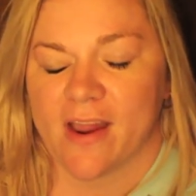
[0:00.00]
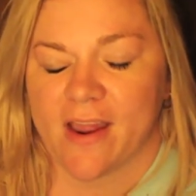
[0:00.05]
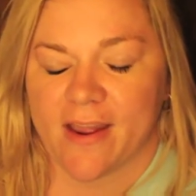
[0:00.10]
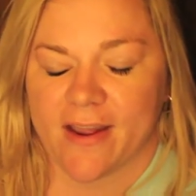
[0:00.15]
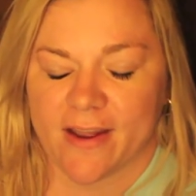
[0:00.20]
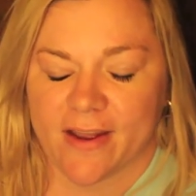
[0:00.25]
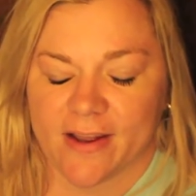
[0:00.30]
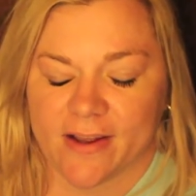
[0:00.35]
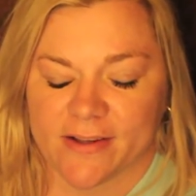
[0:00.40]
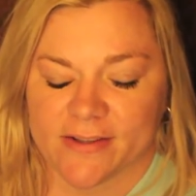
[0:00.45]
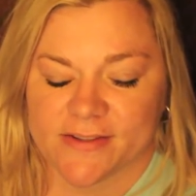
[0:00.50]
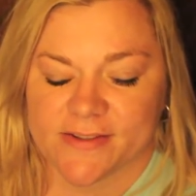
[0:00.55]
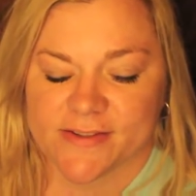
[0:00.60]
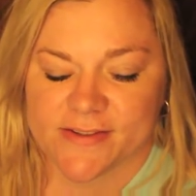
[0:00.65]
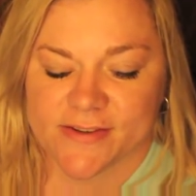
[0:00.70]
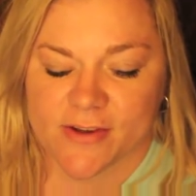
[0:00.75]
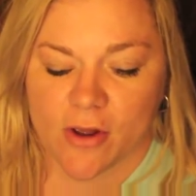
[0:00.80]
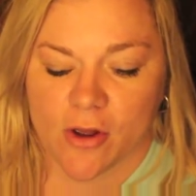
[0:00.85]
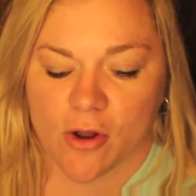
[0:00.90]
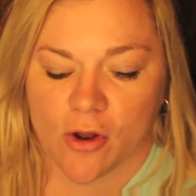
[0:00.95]
And
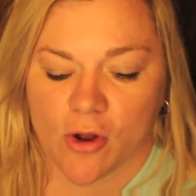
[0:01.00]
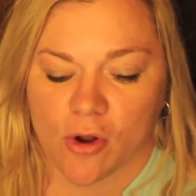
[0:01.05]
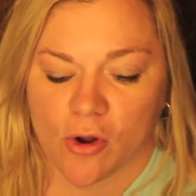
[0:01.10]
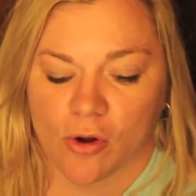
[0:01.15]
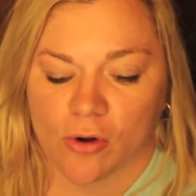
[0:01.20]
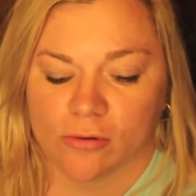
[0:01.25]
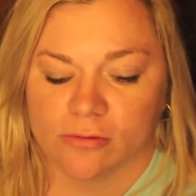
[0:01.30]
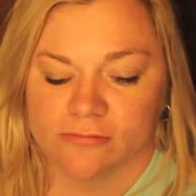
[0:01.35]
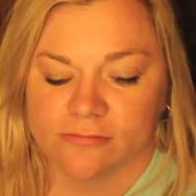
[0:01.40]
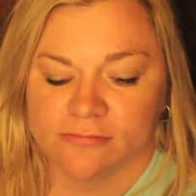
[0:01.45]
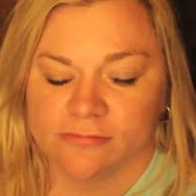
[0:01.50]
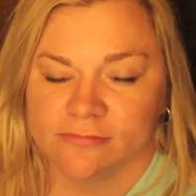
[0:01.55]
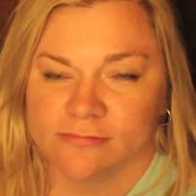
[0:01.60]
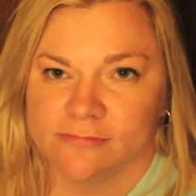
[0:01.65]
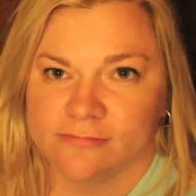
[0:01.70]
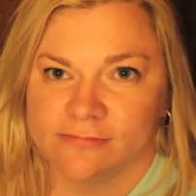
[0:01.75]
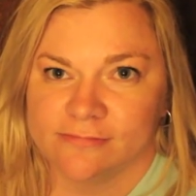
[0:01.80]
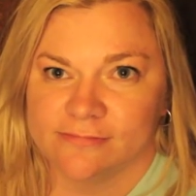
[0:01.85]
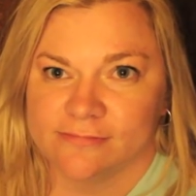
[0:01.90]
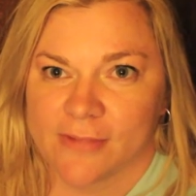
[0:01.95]
so
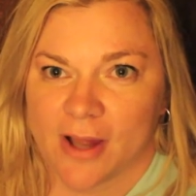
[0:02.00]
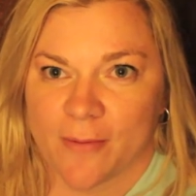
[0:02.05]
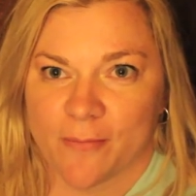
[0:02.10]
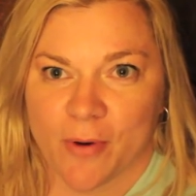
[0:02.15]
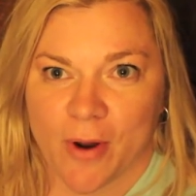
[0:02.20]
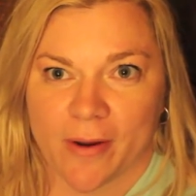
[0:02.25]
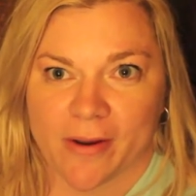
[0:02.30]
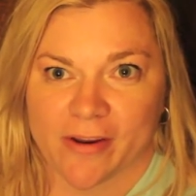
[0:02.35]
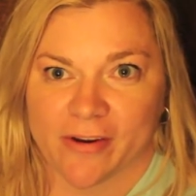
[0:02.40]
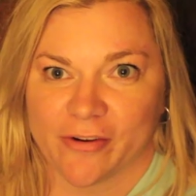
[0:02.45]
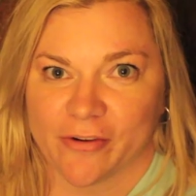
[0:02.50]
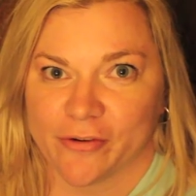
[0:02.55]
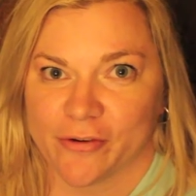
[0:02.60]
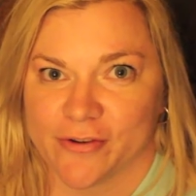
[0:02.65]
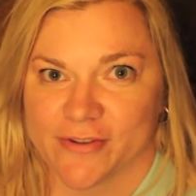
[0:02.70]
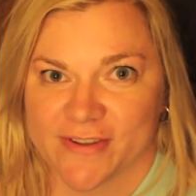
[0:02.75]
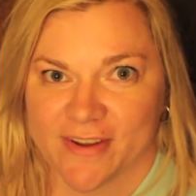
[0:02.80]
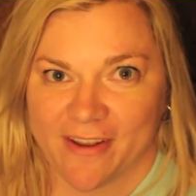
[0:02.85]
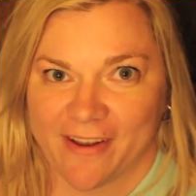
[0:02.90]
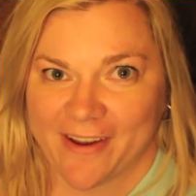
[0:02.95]
I'm probably going to
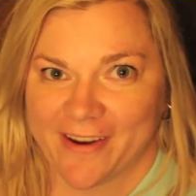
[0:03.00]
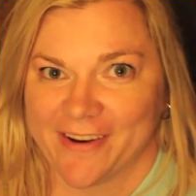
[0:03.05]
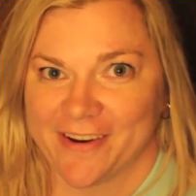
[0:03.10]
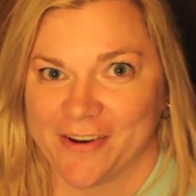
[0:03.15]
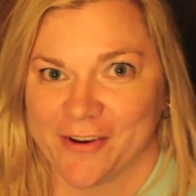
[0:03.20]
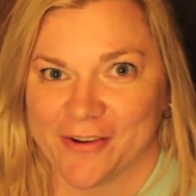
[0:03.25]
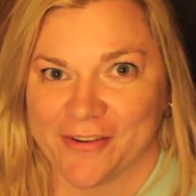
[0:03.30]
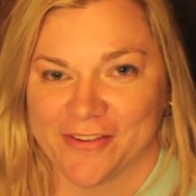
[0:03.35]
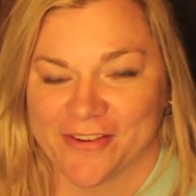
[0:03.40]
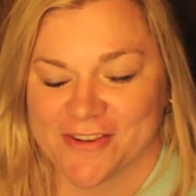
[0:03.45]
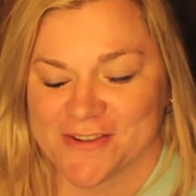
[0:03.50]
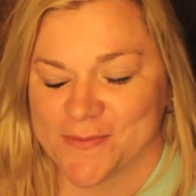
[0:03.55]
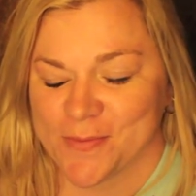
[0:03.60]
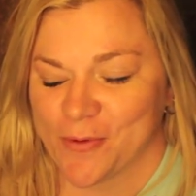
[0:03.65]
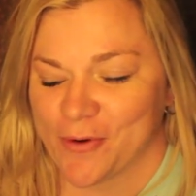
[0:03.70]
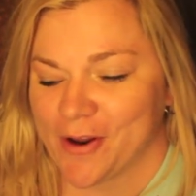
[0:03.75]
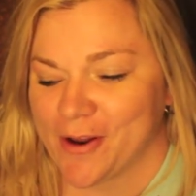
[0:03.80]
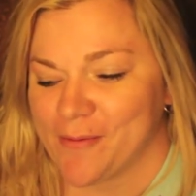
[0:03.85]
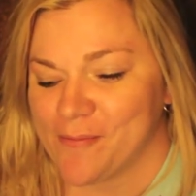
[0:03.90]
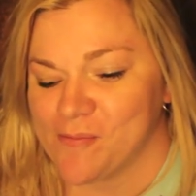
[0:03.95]
lose a lot of you at this
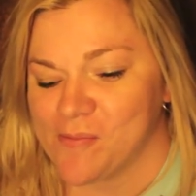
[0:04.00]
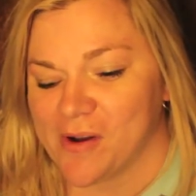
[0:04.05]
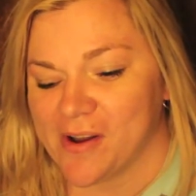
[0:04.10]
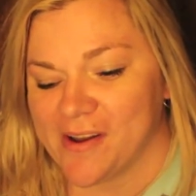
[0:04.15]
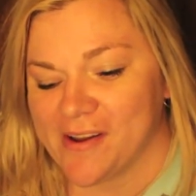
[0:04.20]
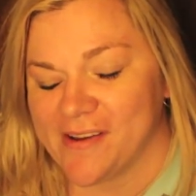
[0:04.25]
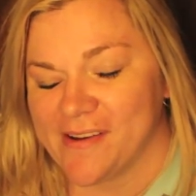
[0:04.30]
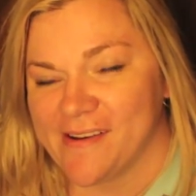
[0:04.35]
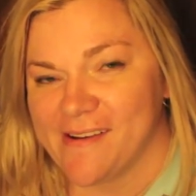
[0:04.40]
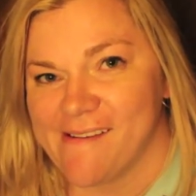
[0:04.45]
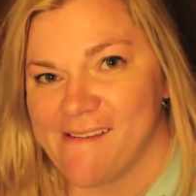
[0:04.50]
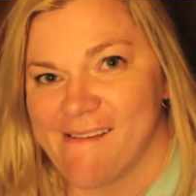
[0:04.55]
point, but